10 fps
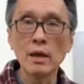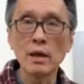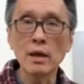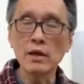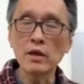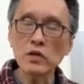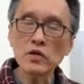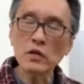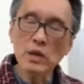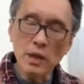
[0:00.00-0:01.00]
And
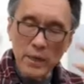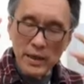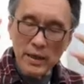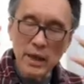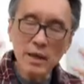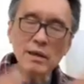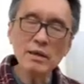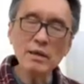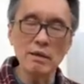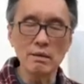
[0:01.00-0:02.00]
also the
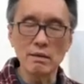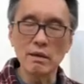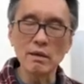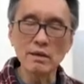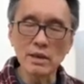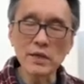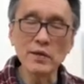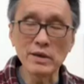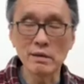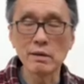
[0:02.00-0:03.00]
mentality is
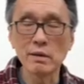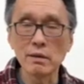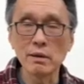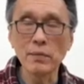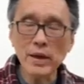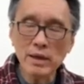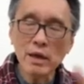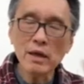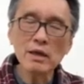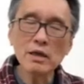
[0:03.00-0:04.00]
different. The
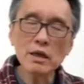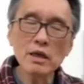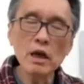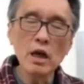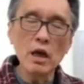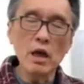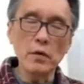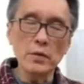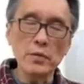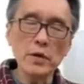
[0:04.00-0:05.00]
mentality
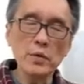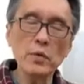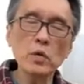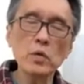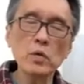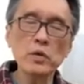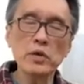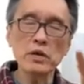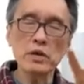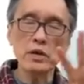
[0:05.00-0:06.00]
of the people who
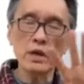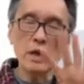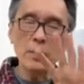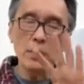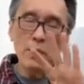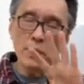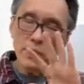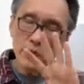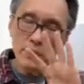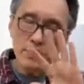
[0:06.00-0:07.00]
is
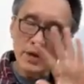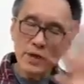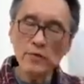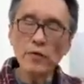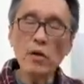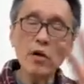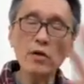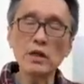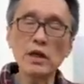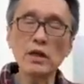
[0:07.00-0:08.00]

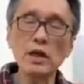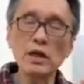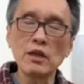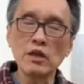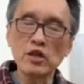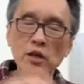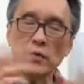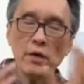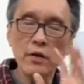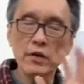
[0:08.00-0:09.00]
before the
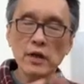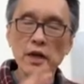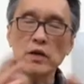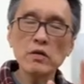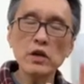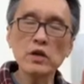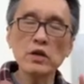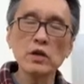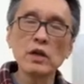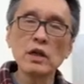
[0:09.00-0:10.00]
shift of the language
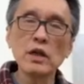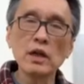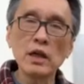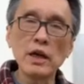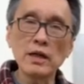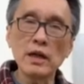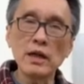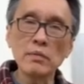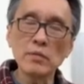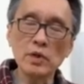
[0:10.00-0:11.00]
and
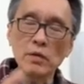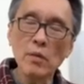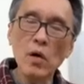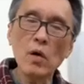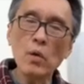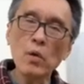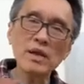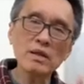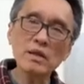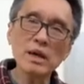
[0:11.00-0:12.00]
then be more
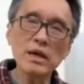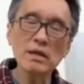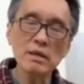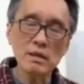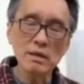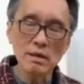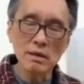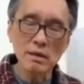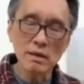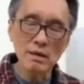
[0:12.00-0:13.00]
westernized,
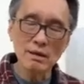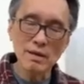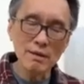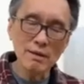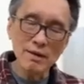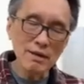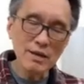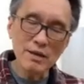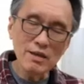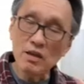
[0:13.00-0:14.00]
it
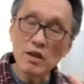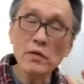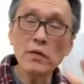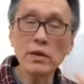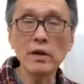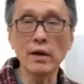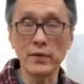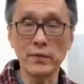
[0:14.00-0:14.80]
is a different thing.